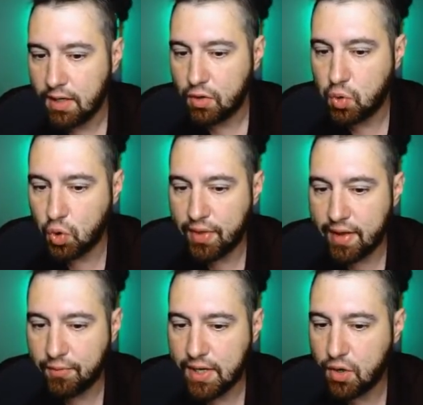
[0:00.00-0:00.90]
Cool that
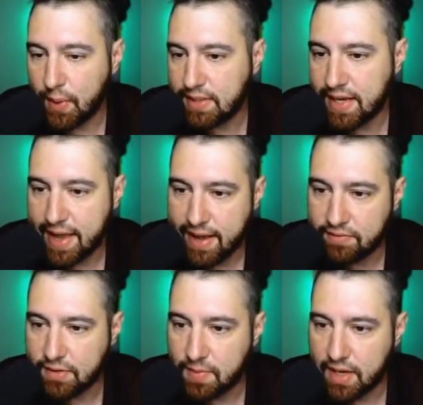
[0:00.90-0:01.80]
we're going to have
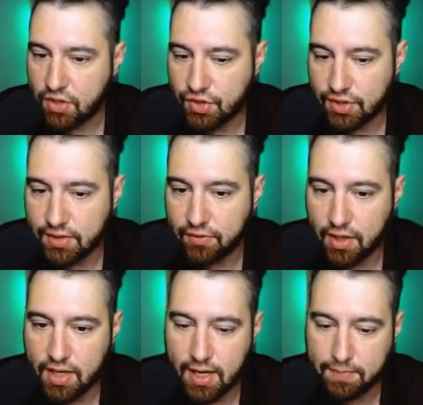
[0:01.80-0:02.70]
some extra different
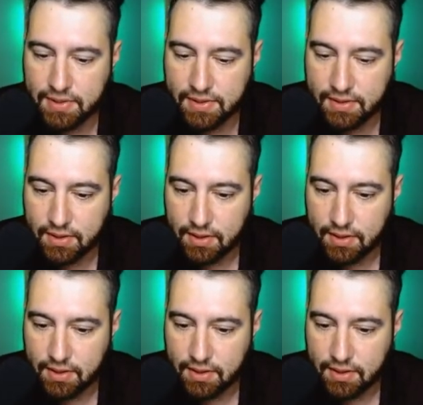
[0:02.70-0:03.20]
cups.